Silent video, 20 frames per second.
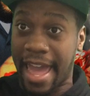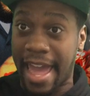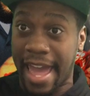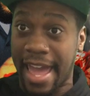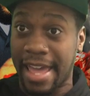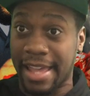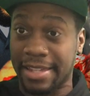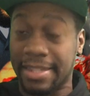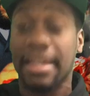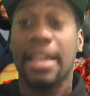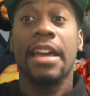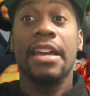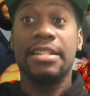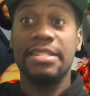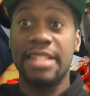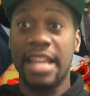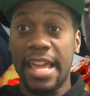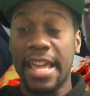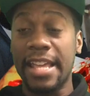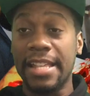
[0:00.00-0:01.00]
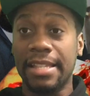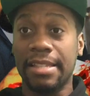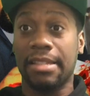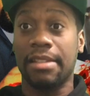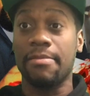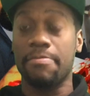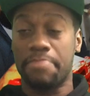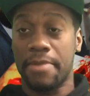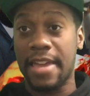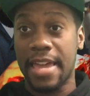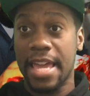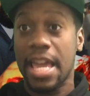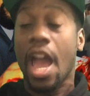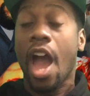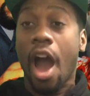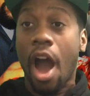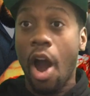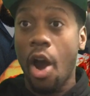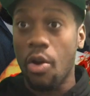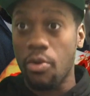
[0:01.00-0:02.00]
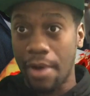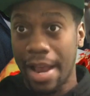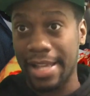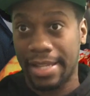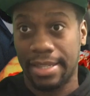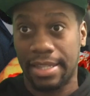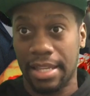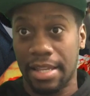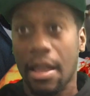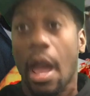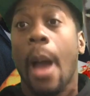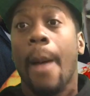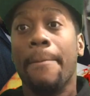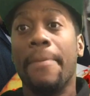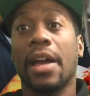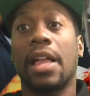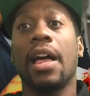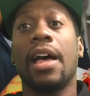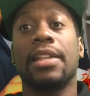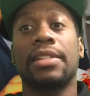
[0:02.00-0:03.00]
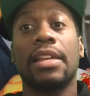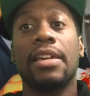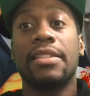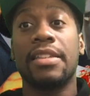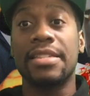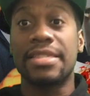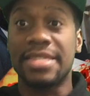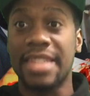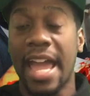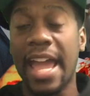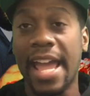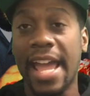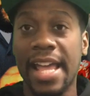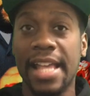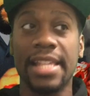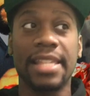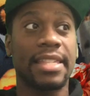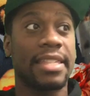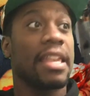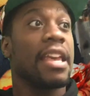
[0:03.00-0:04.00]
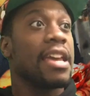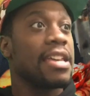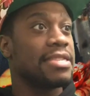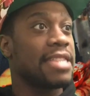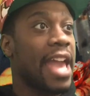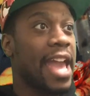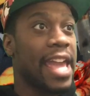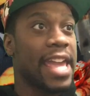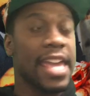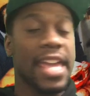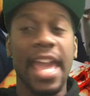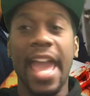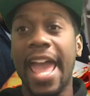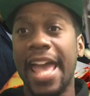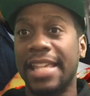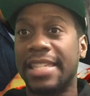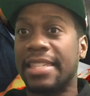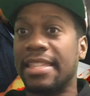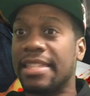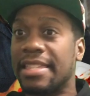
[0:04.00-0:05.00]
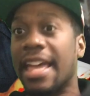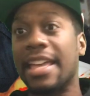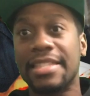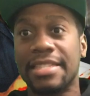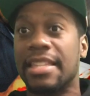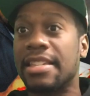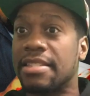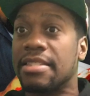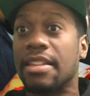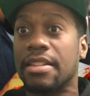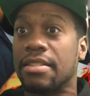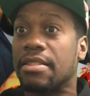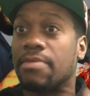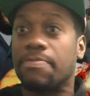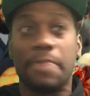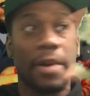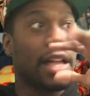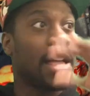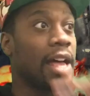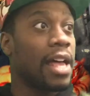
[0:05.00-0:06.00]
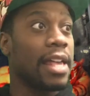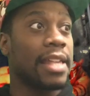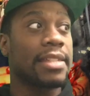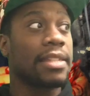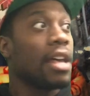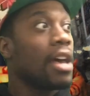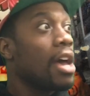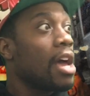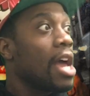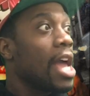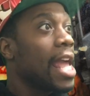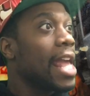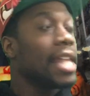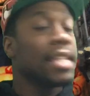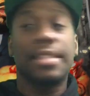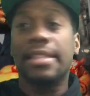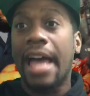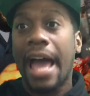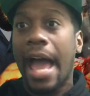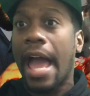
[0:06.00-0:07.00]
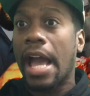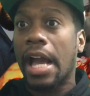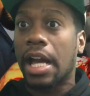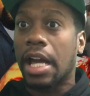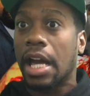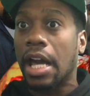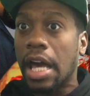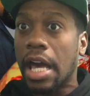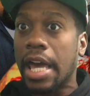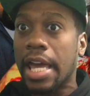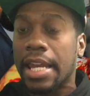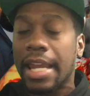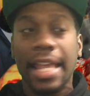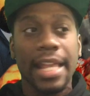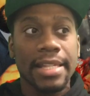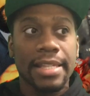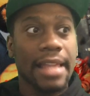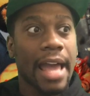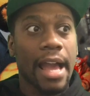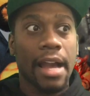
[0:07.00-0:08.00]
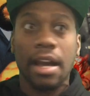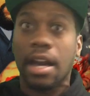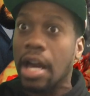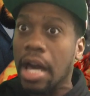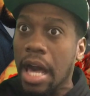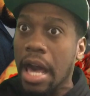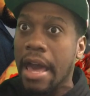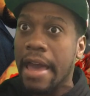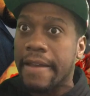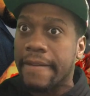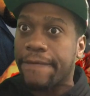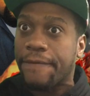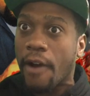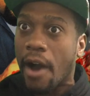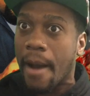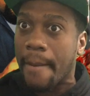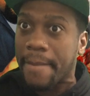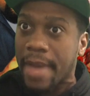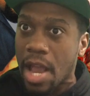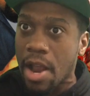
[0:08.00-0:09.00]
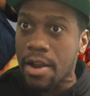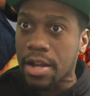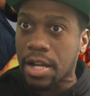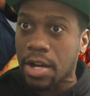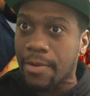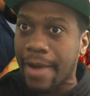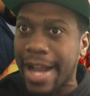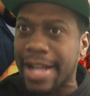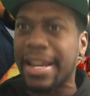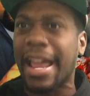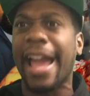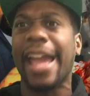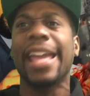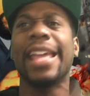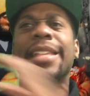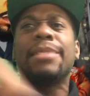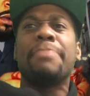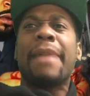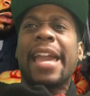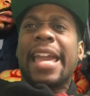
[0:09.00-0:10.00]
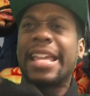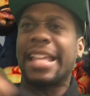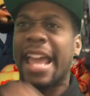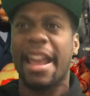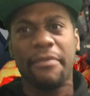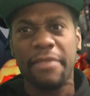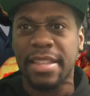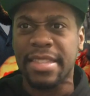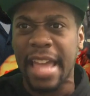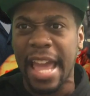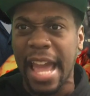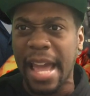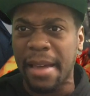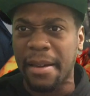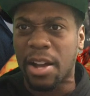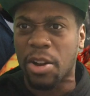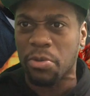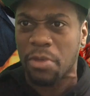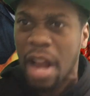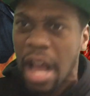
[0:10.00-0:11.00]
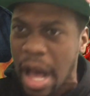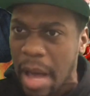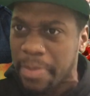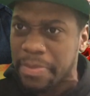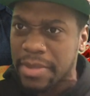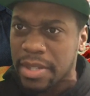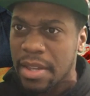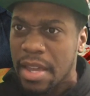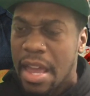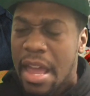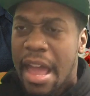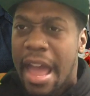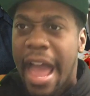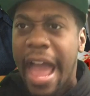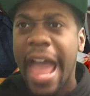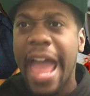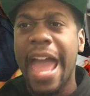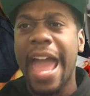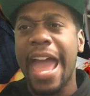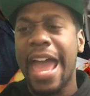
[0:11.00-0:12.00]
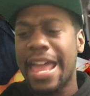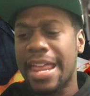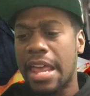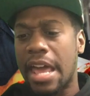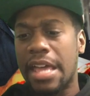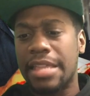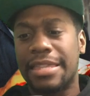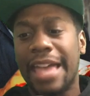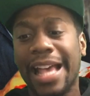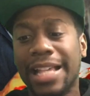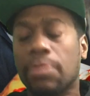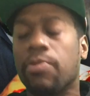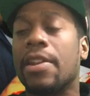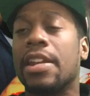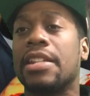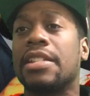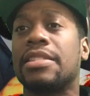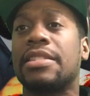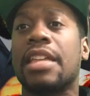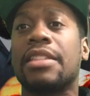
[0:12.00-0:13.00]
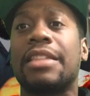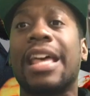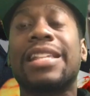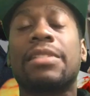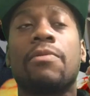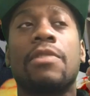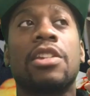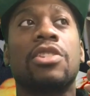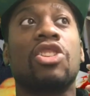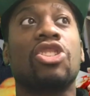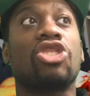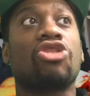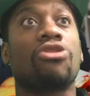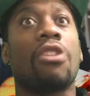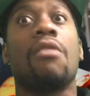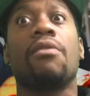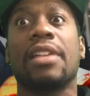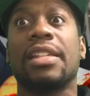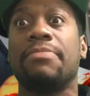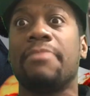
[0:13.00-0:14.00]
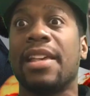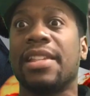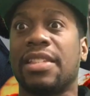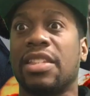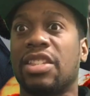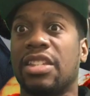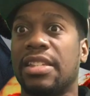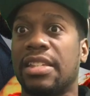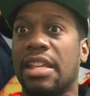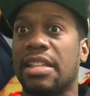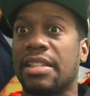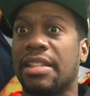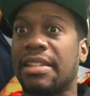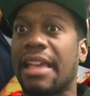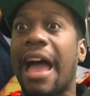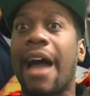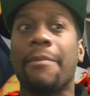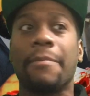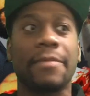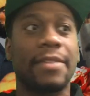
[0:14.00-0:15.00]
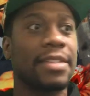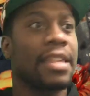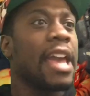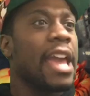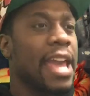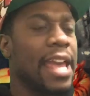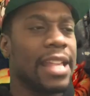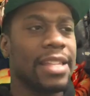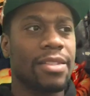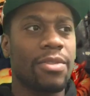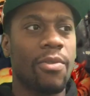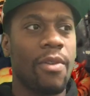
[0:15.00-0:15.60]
ass needs to be arrested because of the things that he has because he's not good for America right now. He's making everything corrupt. And that's one of the strongest messages in this album. He's